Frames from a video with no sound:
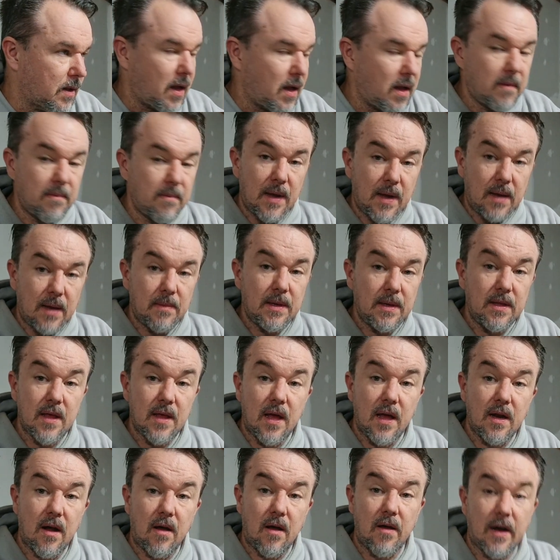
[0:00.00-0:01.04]
And maybe
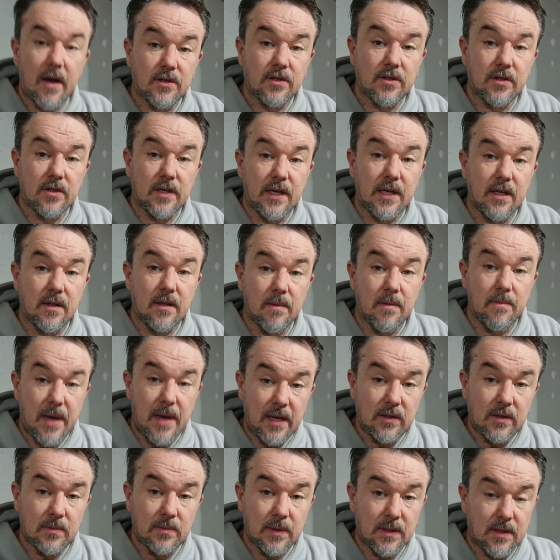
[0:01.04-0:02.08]
then I'll actually get the
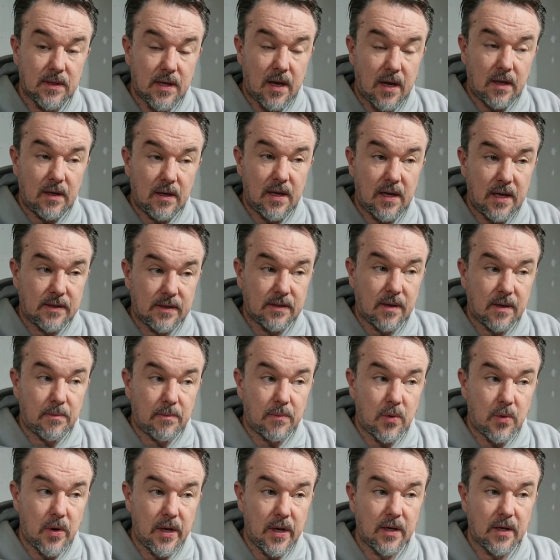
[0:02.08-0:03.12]
basement done at some
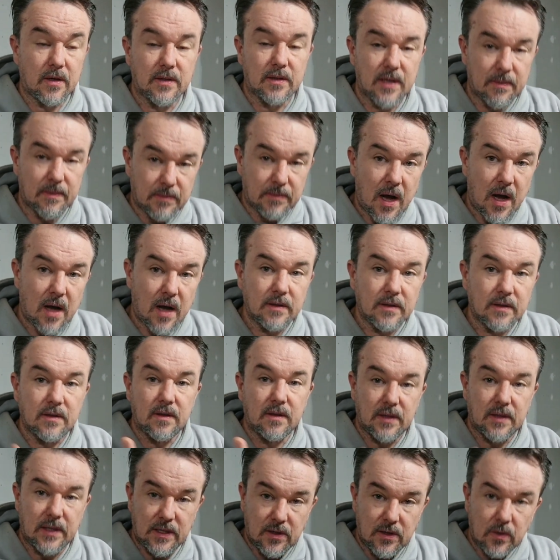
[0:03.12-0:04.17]
point, because I'm
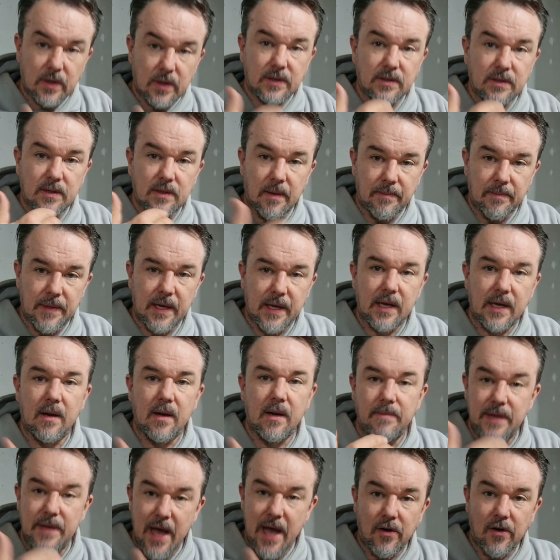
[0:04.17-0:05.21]
constantly doing something and
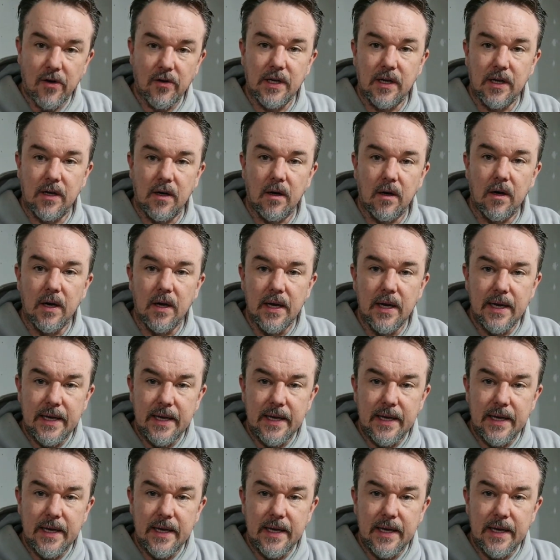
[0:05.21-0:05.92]
I'm down here